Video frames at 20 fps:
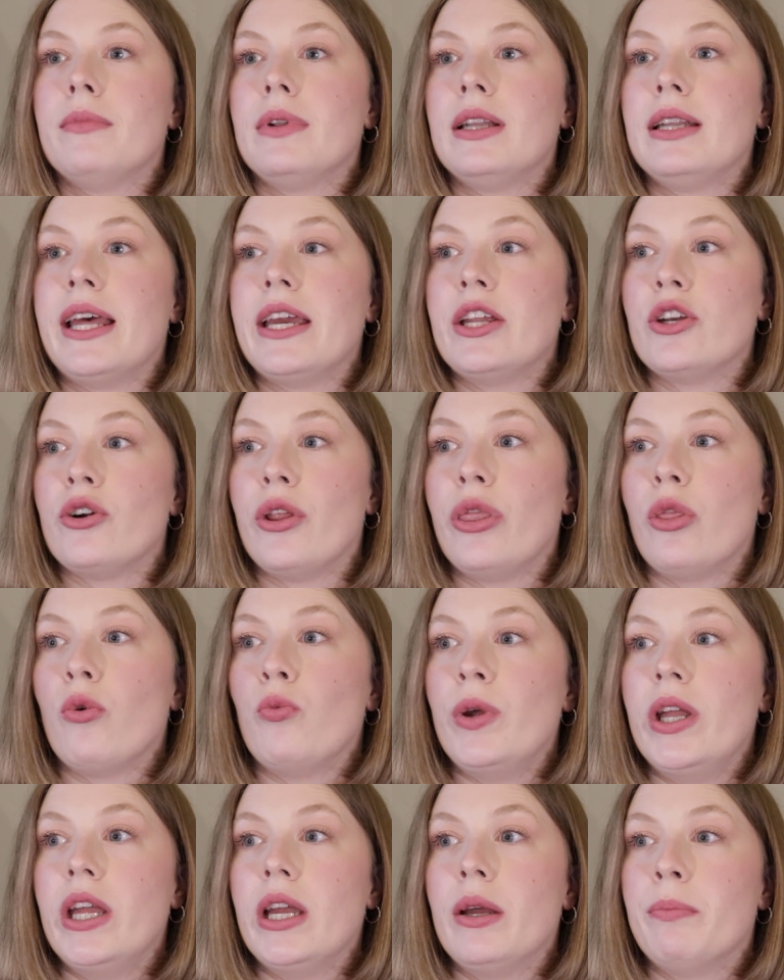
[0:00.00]
later in the
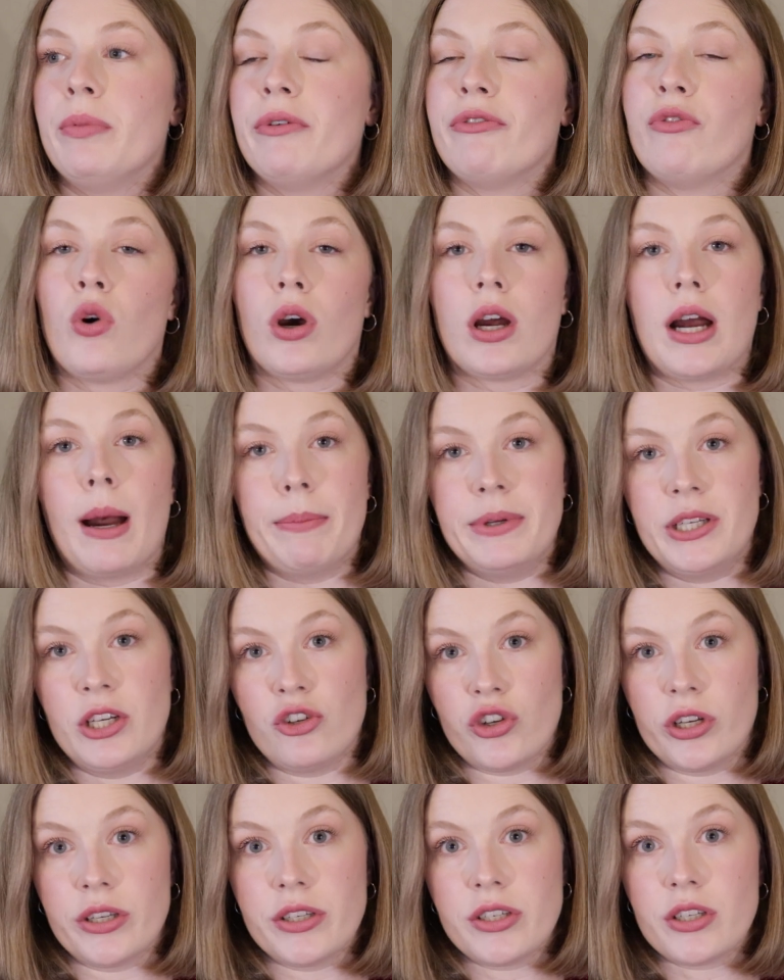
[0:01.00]
week before
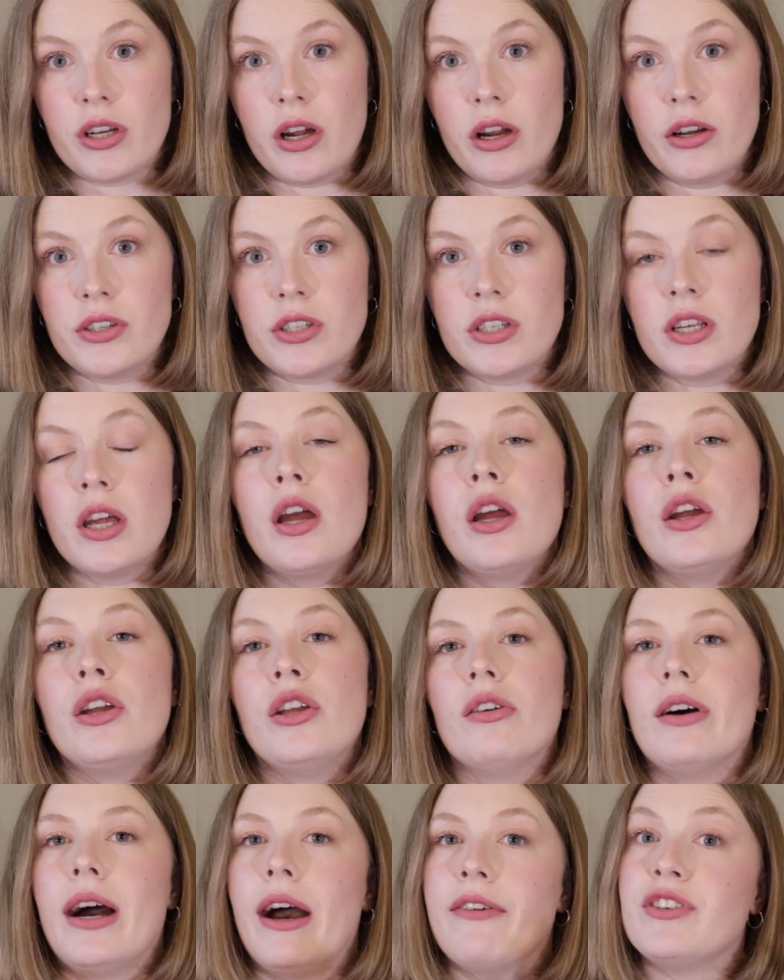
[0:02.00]
competition starts,
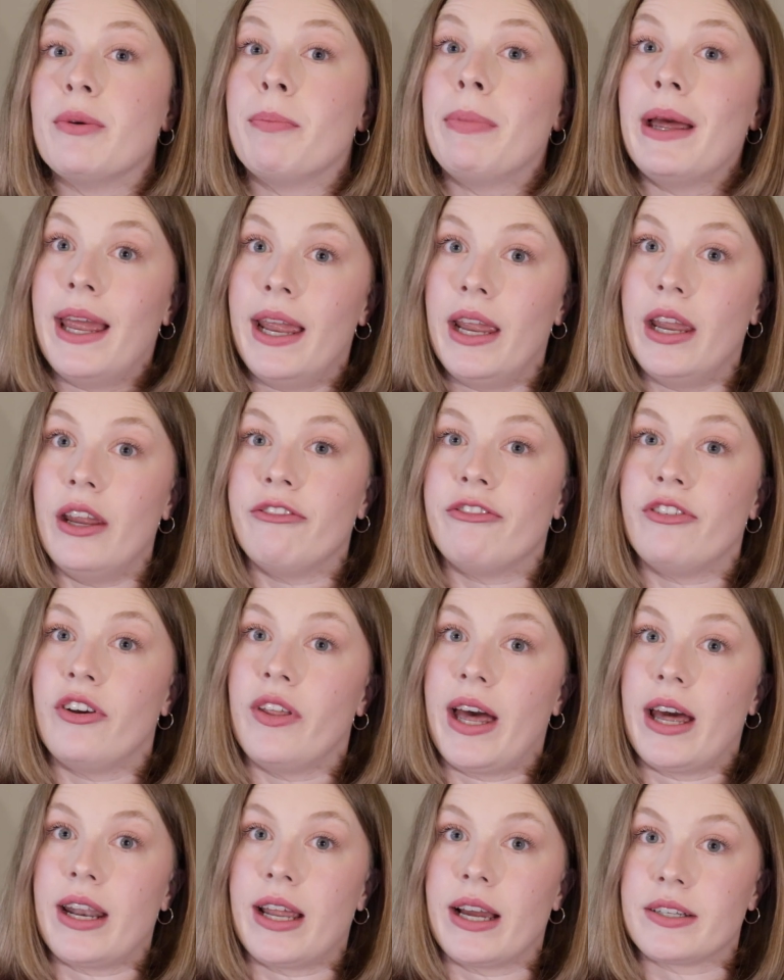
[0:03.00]
you'll have to pay for
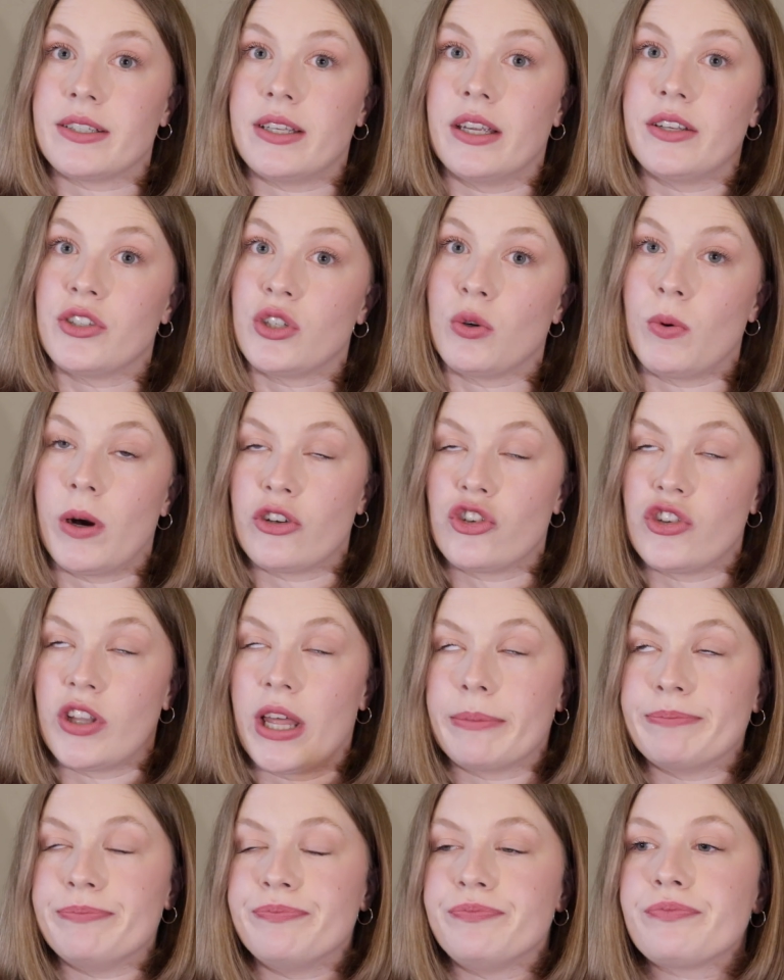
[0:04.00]
that access to watch
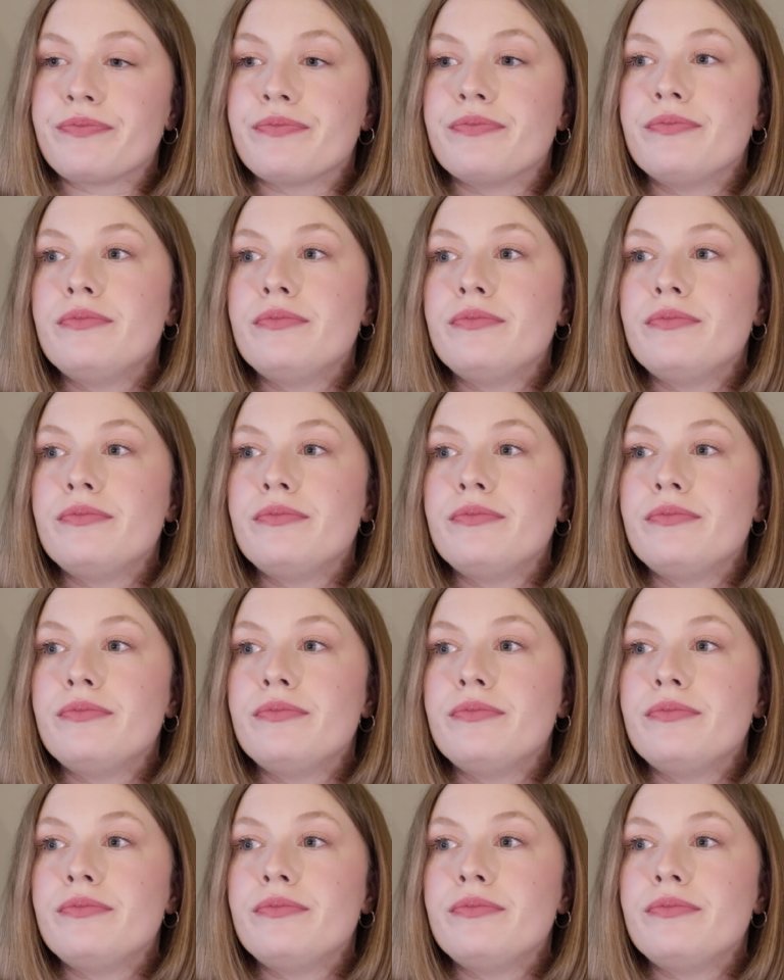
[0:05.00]
that.